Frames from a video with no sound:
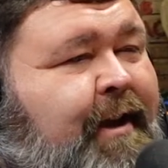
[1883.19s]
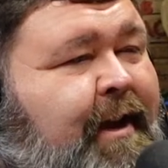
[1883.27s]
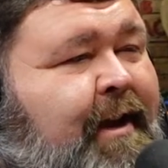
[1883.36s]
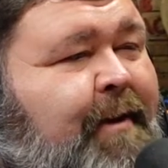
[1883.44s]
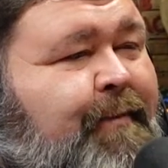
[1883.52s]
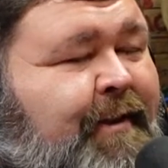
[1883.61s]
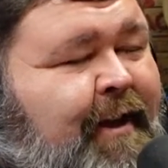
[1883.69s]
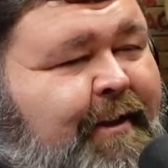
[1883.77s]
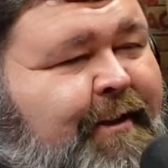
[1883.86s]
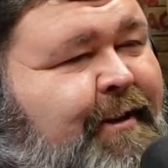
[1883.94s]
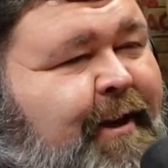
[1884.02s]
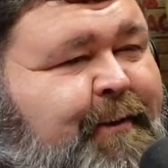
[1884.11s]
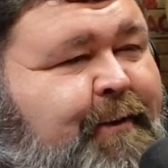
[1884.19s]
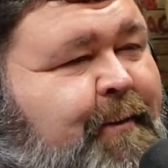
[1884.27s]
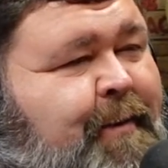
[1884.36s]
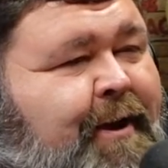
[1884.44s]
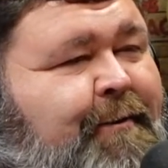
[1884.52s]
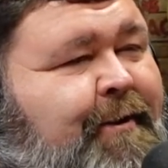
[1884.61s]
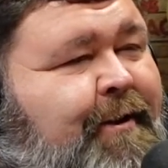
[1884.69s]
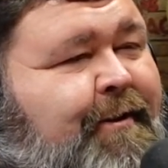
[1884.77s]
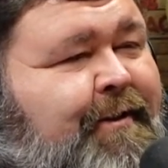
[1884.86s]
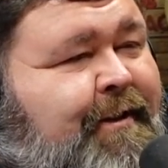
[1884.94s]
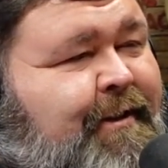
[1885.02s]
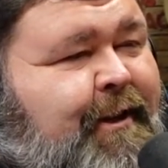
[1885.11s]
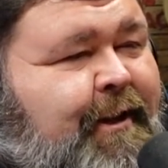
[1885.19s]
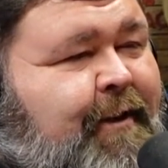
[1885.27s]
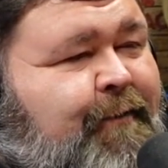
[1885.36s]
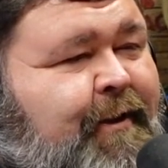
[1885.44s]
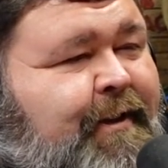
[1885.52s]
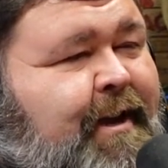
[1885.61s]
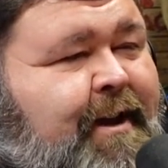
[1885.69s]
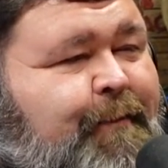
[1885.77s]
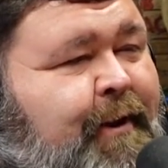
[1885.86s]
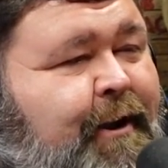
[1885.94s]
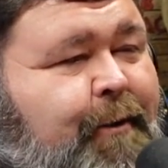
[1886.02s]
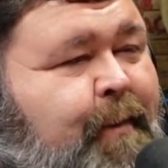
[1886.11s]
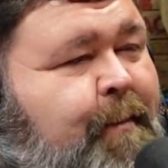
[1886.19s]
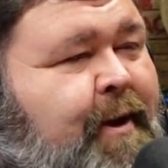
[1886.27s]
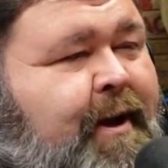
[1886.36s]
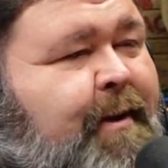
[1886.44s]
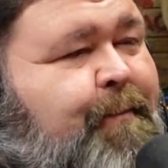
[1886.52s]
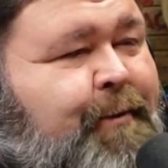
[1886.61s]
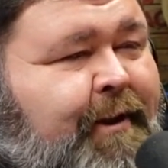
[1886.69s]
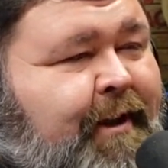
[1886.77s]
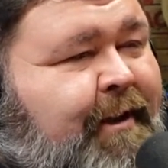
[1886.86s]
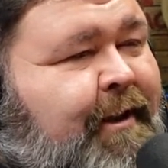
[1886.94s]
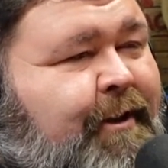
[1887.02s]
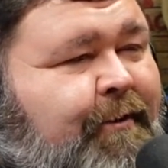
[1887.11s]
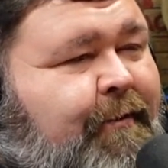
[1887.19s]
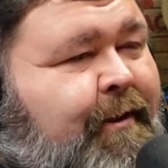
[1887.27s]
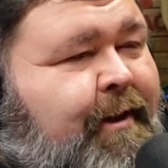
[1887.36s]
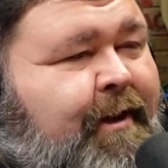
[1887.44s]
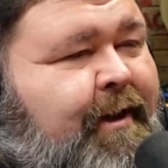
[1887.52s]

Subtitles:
Yeah. So that's the same thing with the pot roast. It's the love and the time I know my mom put into doing that.